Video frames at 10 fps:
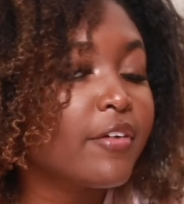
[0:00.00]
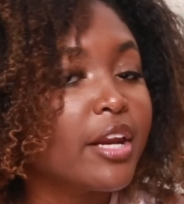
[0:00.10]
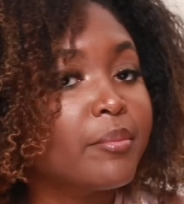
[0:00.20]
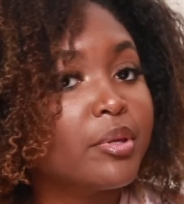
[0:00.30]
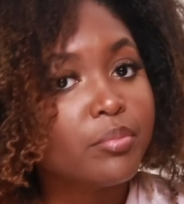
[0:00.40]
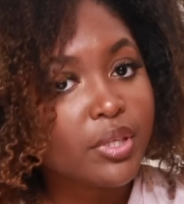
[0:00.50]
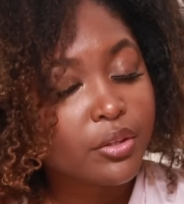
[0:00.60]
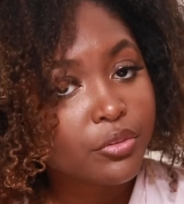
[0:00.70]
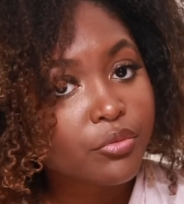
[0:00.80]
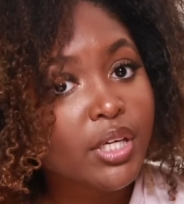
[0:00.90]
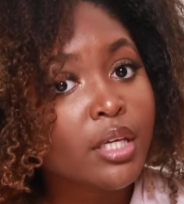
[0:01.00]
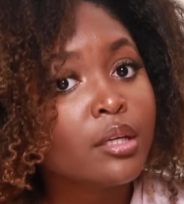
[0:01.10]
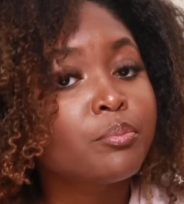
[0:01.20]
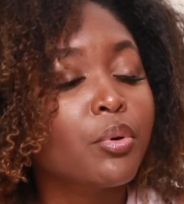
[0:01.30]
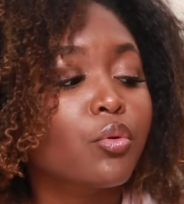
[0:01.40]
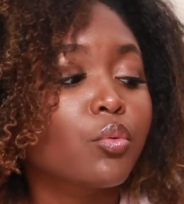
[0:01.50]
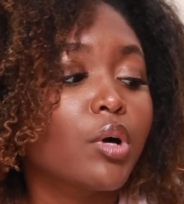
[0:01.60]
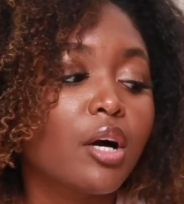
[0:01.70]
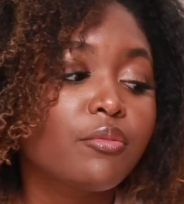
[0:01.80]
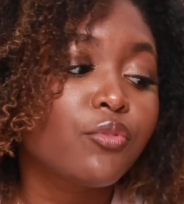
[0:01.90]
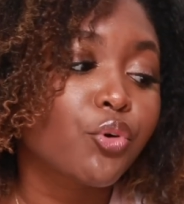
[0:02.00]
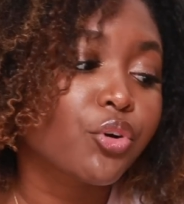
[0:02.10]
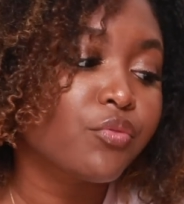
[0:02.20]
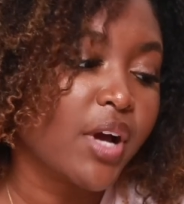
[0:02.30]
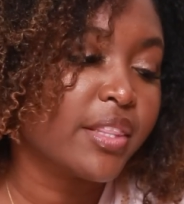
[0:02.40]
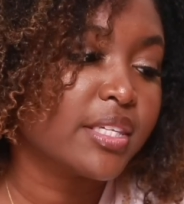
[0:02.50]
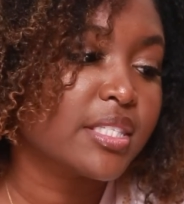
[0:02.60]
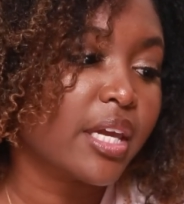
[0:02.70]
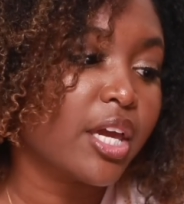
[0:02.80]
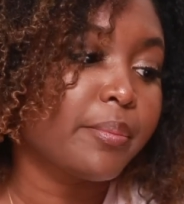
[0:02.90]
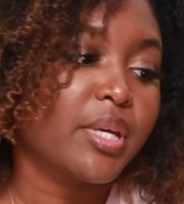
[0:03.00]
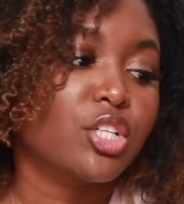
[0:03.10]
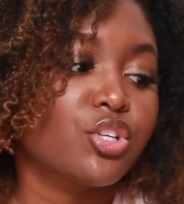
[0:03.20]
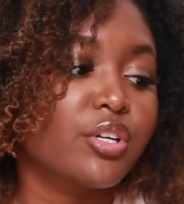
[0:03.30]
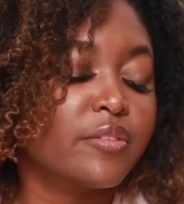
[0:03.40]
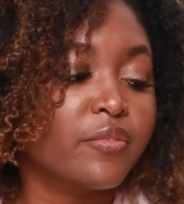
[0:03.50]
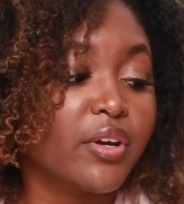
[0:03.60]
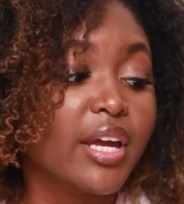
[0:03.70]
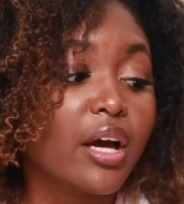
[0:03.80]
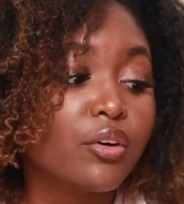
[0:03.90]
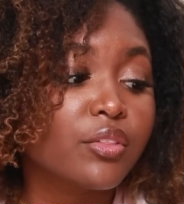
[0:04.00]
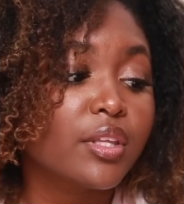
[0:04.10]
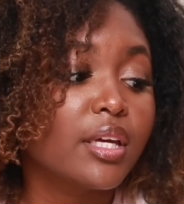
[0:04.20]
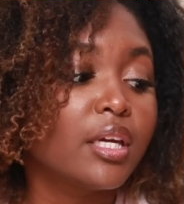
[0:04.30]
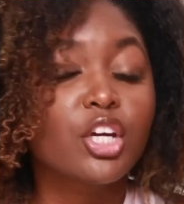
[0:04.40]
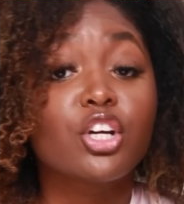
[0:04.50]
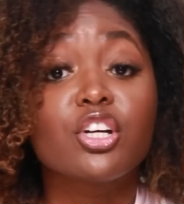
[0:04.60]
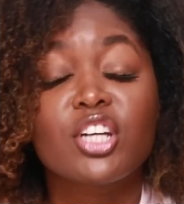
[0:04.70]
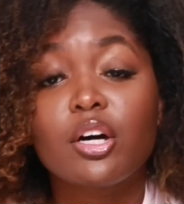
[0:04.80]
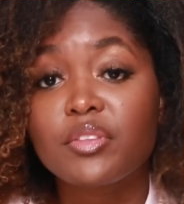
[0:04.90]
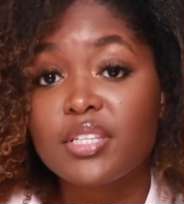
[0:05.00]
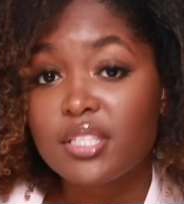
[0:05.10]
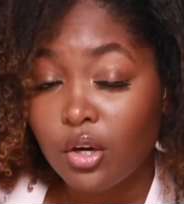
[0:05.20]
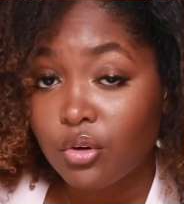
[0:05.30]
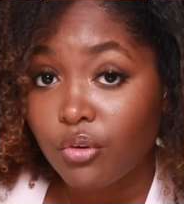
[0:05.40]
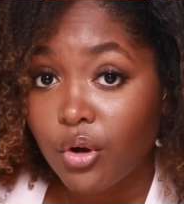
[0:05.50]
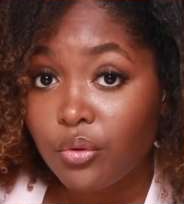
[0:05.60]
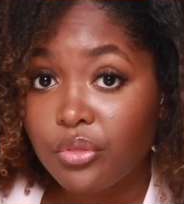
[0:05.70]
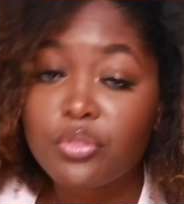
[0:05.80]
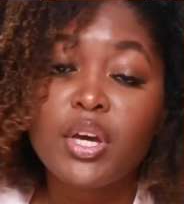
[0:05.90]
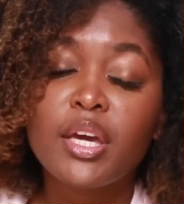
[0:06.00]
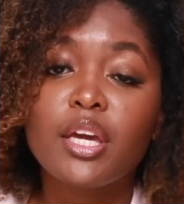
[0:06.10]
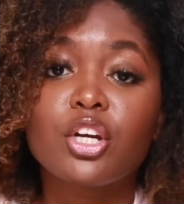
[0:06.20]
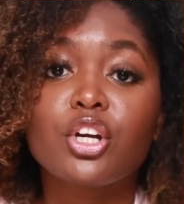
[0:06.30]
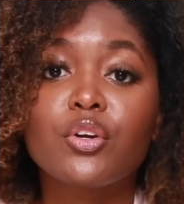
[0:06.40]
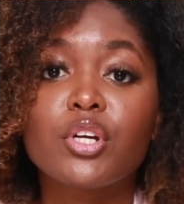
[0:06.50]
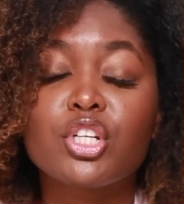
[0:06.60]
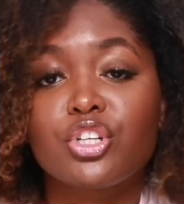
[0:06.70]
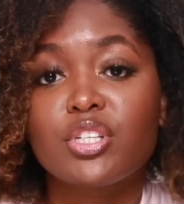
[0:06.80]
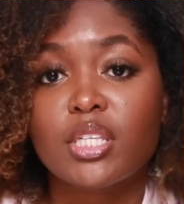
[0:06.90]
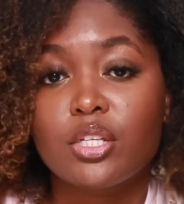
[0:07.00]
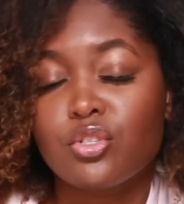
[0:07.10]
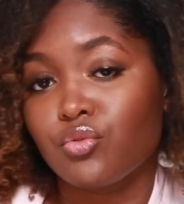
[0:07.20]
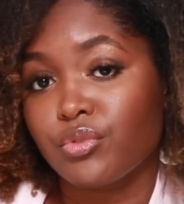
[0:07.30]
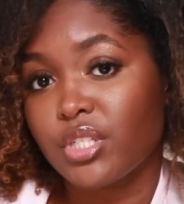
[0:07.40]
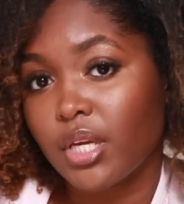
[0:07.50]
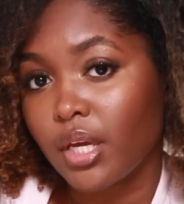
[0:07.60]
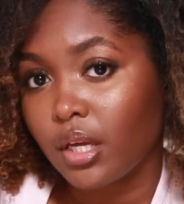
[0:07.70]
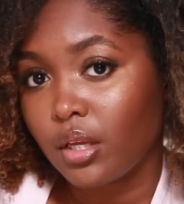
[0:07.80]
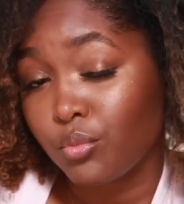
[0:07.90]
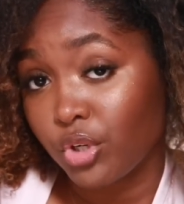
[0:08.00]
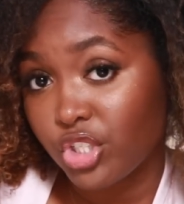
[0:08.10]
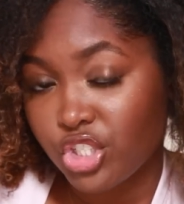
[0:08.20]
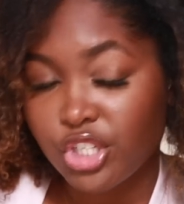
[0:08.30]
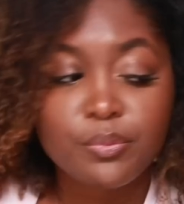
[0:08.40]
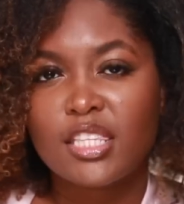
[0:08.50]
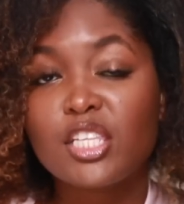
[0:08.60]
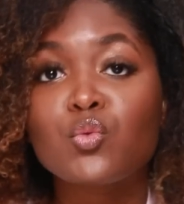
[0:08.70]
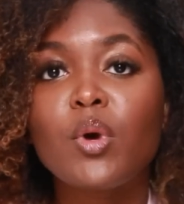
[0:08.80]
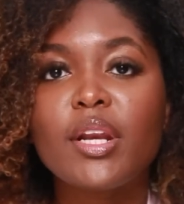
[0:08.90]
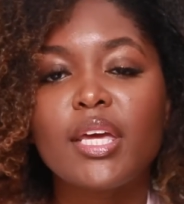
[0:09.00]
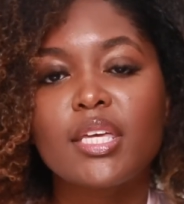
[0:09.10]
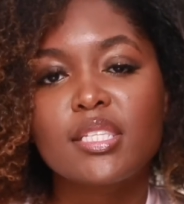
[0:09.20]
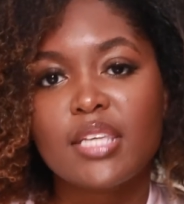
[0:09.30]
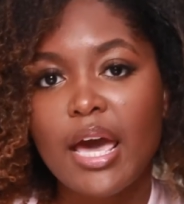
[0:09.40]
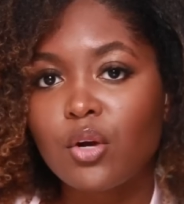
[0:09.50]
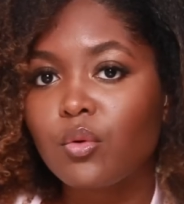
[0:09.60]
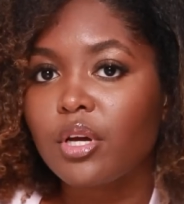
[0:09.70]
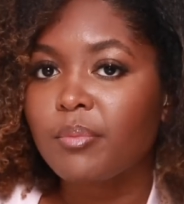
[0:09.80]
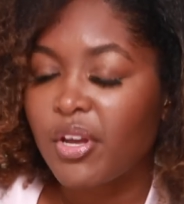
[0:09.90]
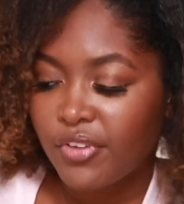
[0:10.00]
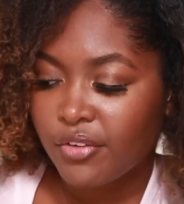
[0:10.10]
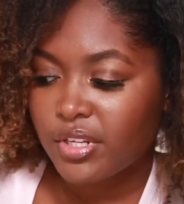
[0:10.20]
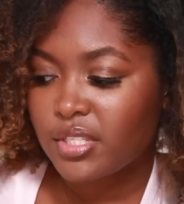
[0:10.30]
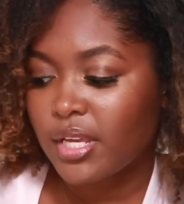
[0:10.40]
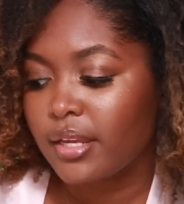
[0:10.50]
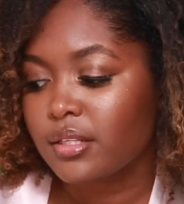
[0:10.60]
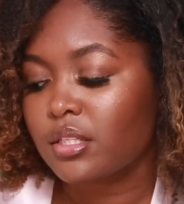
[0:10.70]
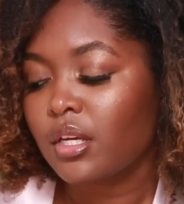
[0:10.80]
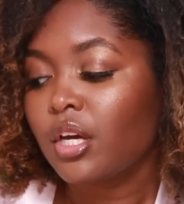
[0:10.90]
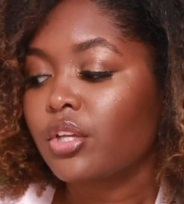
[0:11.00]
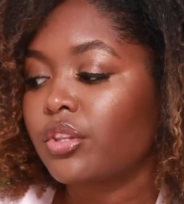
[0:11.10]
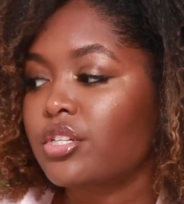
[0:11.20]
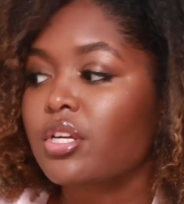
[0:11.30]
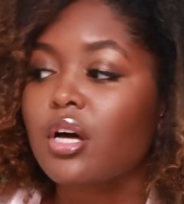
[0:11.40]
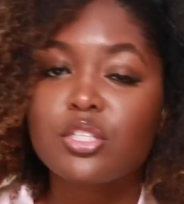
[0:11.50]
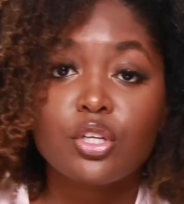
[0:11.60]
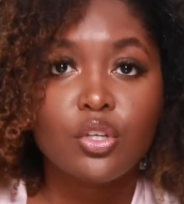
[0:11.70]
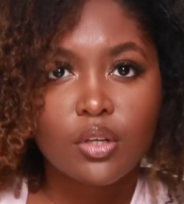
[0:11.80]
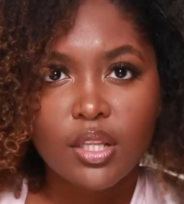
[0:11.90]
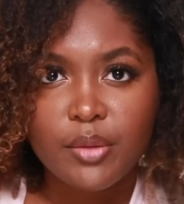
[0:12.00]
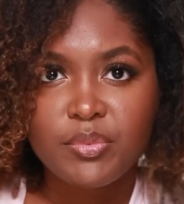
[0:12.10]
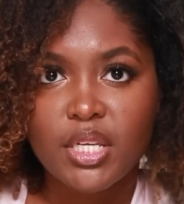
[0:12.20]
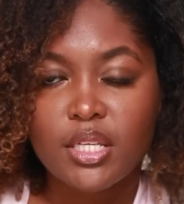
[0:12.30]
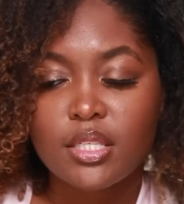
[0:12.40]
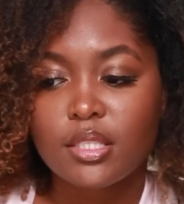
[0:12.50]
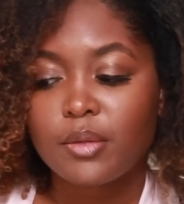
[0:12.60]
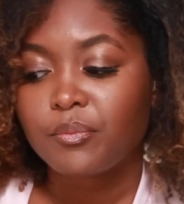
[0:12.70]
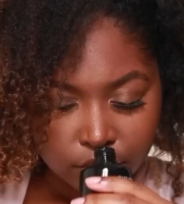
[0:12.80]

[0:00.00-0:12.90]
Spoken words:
vitamin B3, both will help fortify the skin, make sure it's very healthy, encourage healthy cell growth, encourage your skin to retain moisture. This one is sandalwood, my favorite scent. There's also eucalyptus.